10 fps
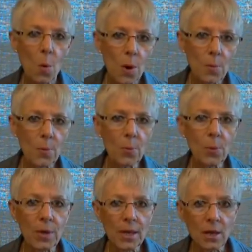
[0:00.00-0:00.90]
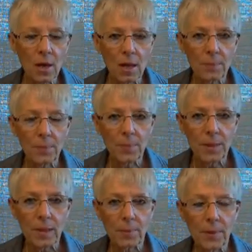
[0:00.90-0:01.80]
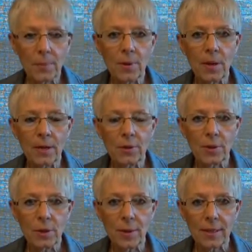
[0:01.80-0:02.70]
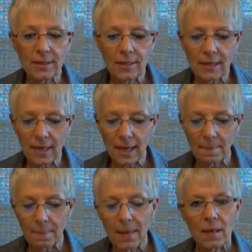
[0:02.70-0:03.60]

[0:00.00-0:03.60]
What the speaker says: or pre-called people under USDA,